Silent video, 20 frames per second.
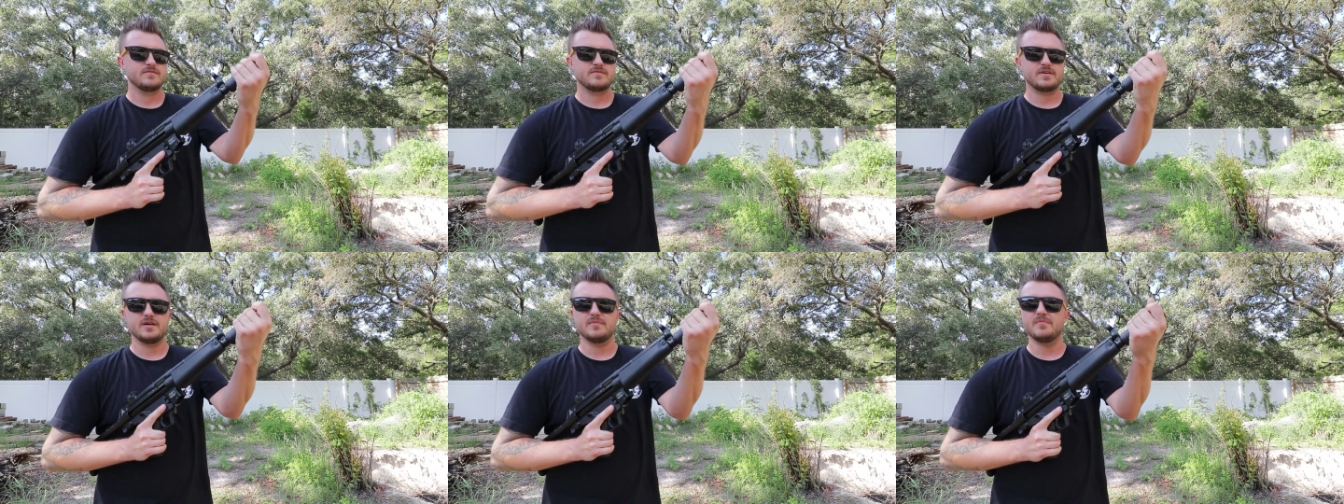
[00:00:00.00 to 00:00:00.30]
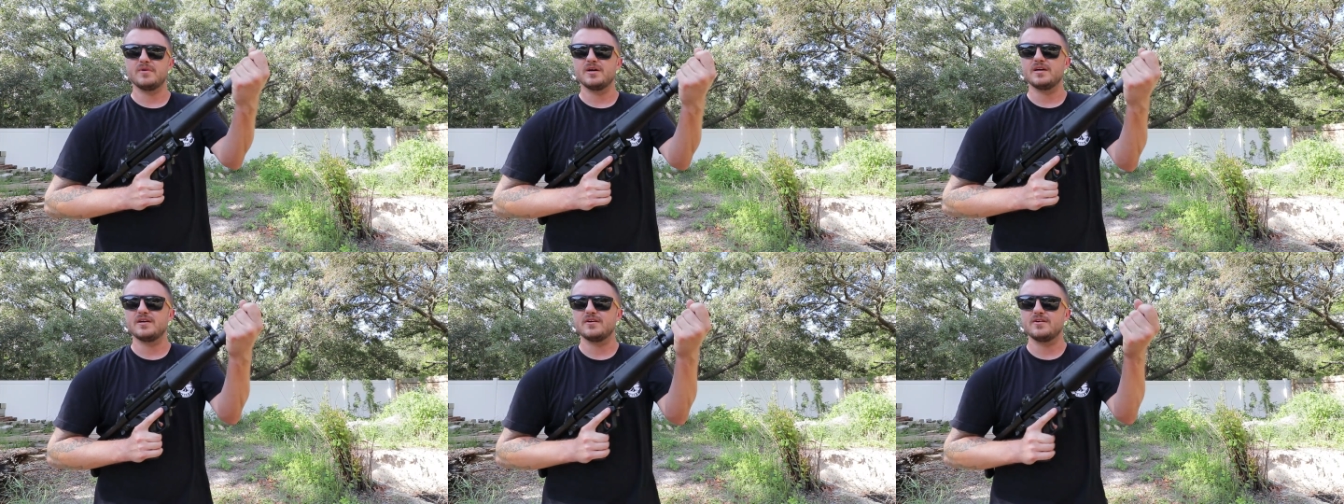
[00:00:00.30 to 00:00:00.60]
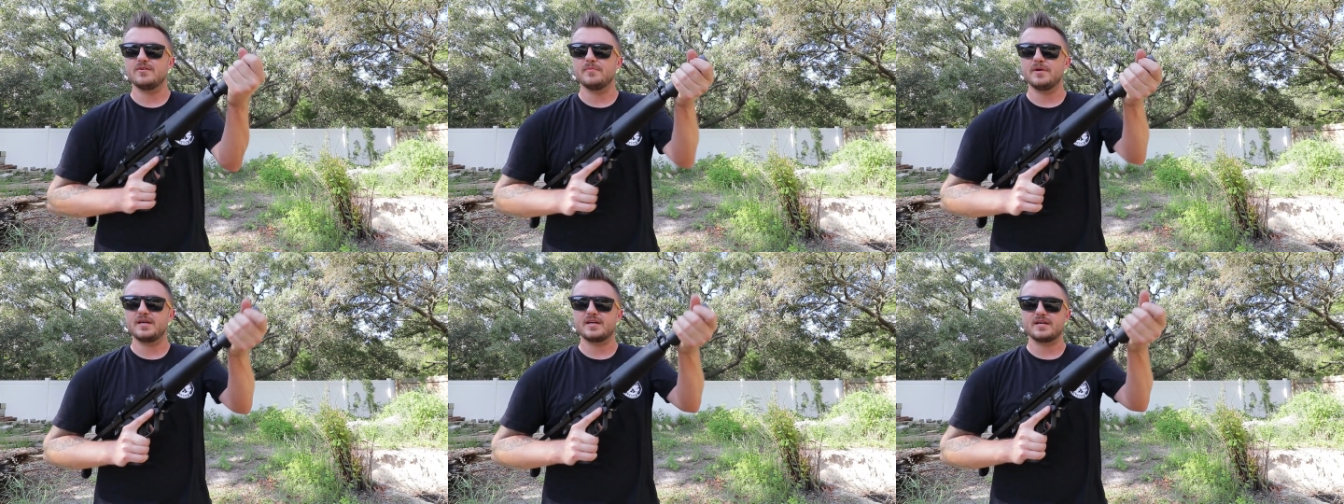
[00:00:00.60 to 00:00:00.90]
Got my
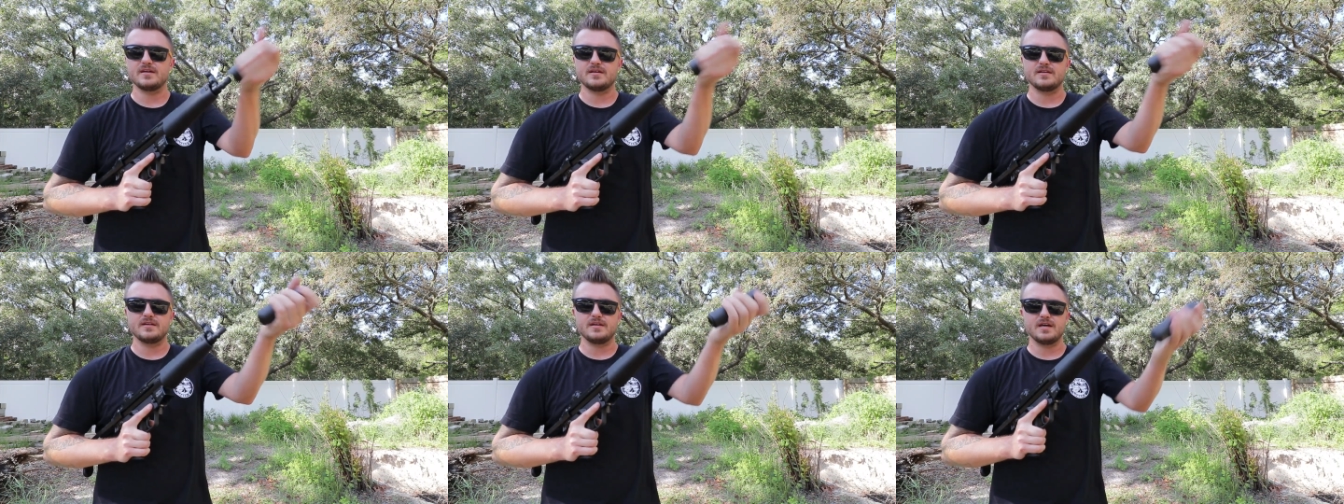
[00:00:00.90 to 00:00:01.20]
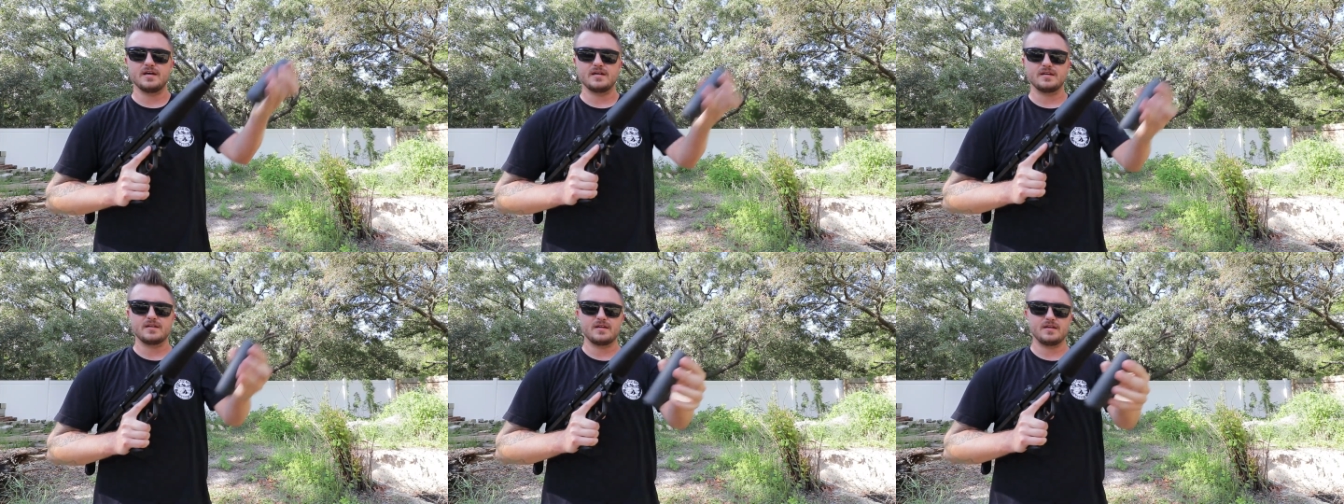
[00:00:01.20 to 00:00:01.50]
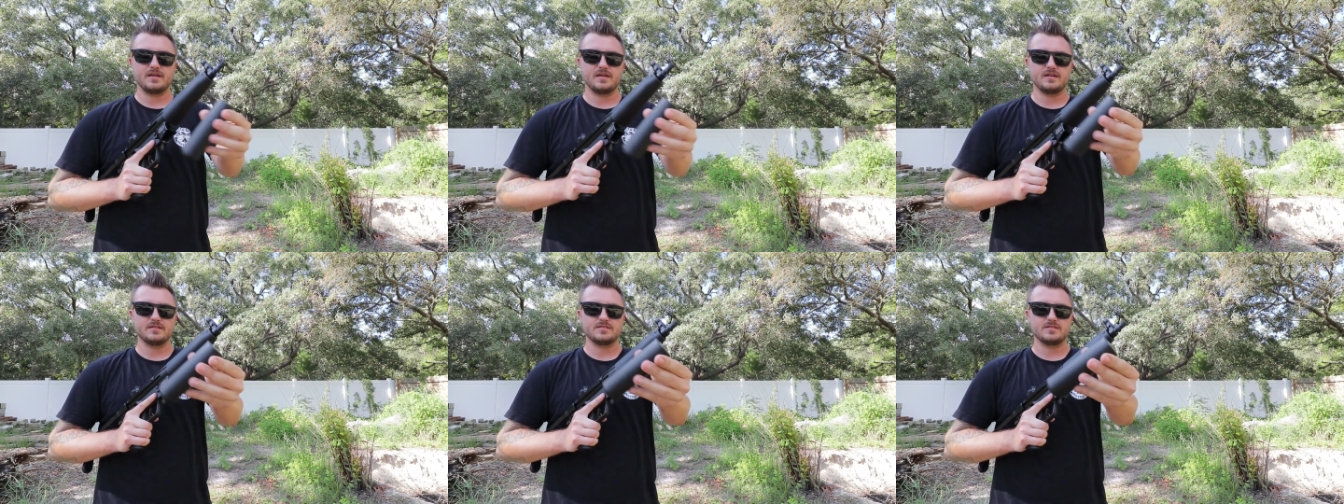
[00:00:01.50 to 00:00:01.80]
Omega
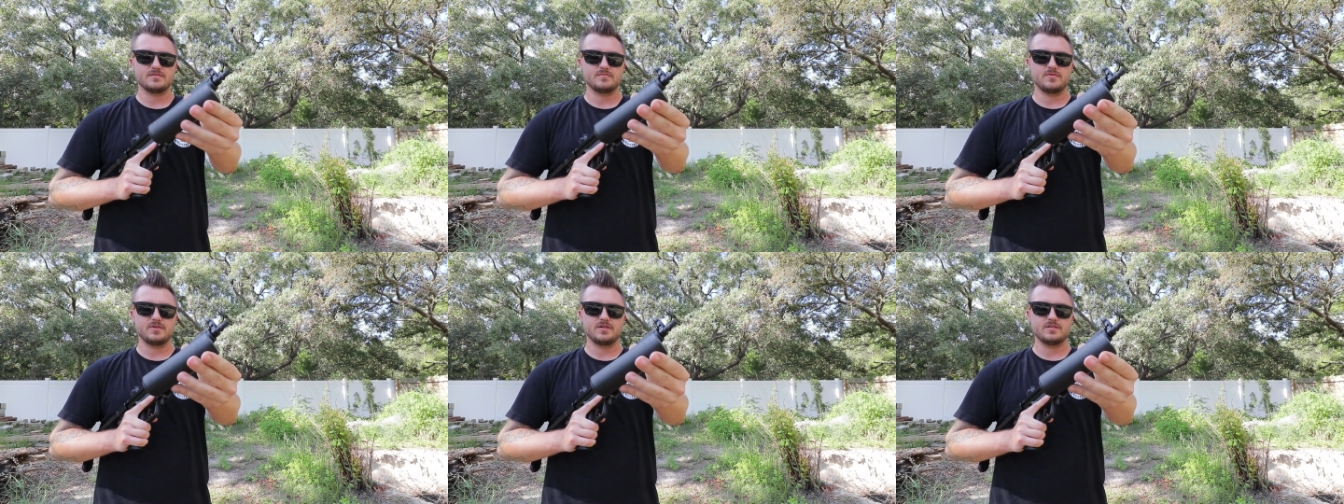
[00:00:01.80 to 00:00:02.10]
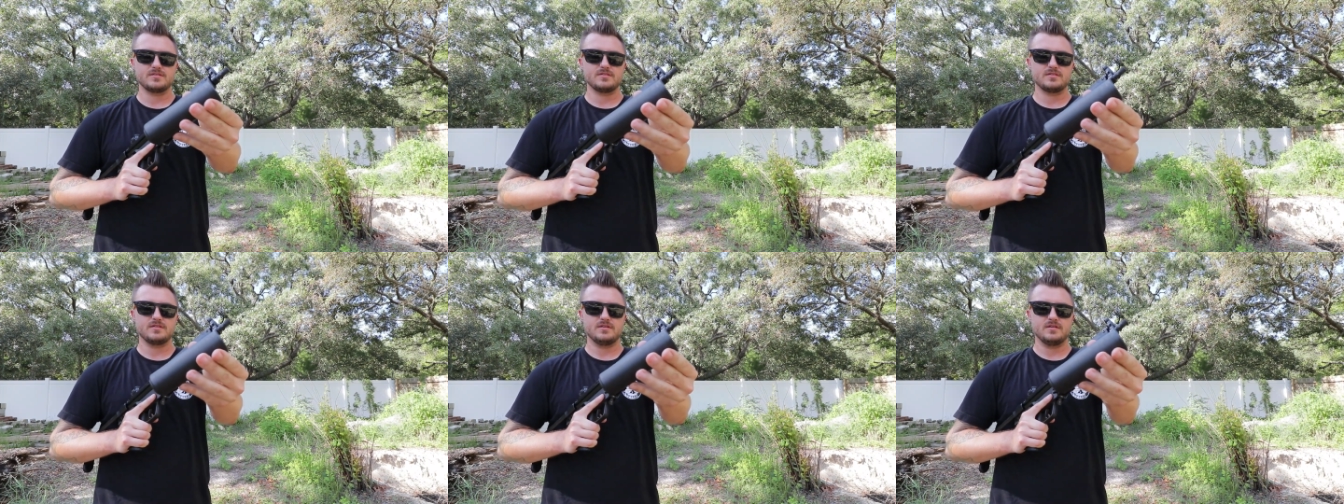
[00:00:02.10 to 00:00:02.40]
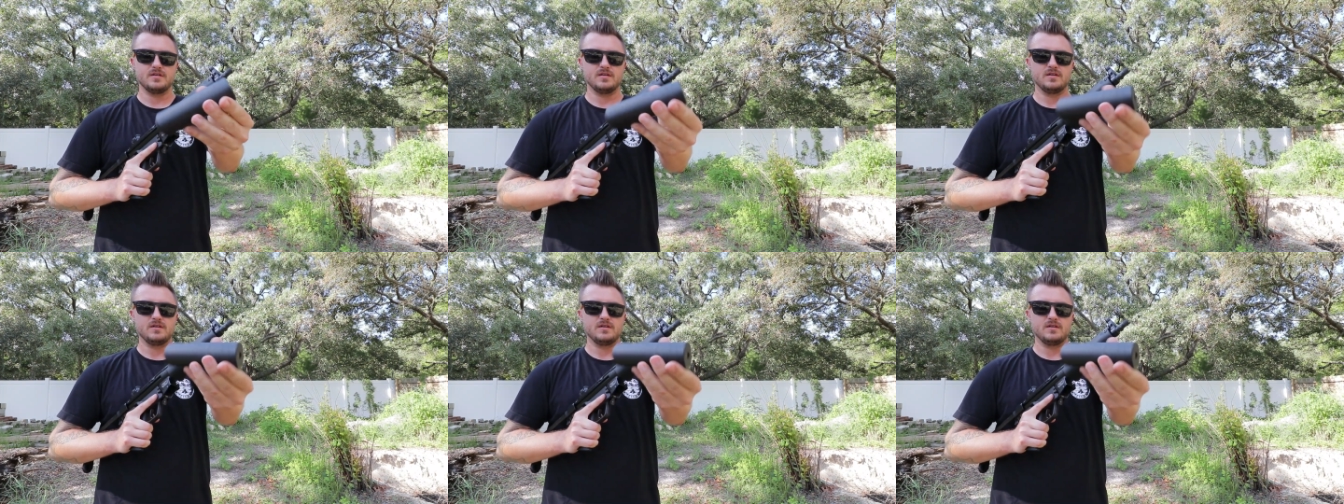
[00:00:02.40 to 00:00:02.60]
9K suppressor.